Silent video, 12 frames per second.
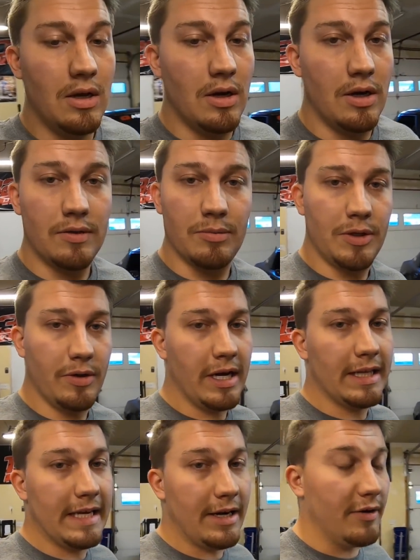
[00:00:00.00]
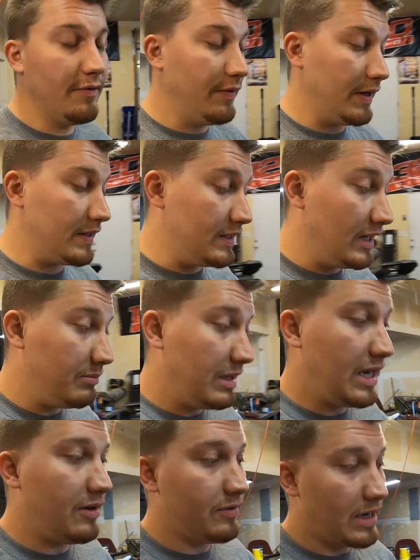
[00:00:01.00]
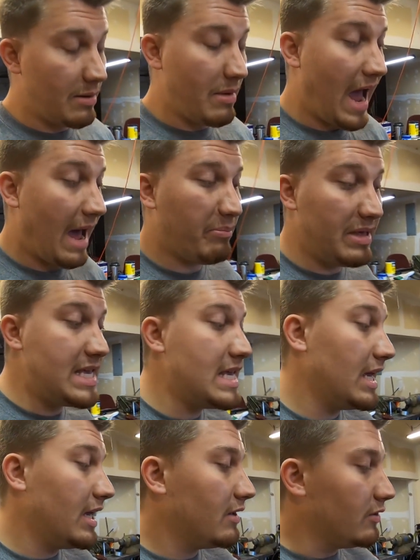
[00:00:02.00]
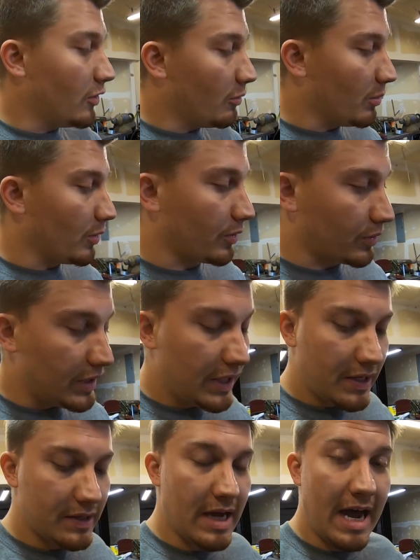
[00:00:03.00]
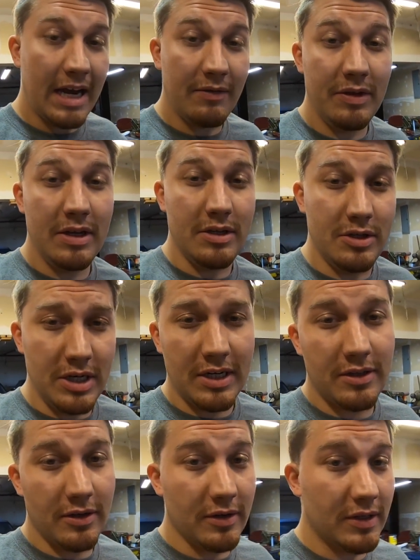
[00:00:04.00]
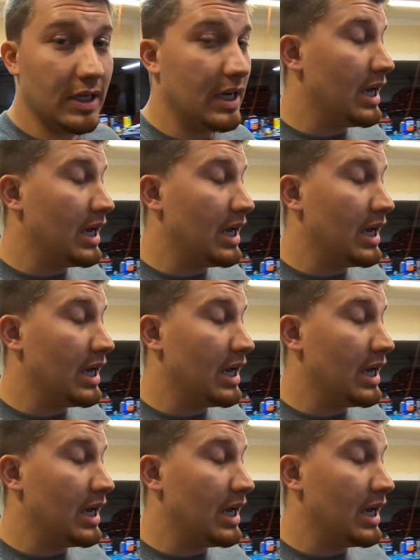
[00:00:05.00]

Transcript: Awesome, so I got that all fixed up now. I'm happy. No more leaks out of the injectors.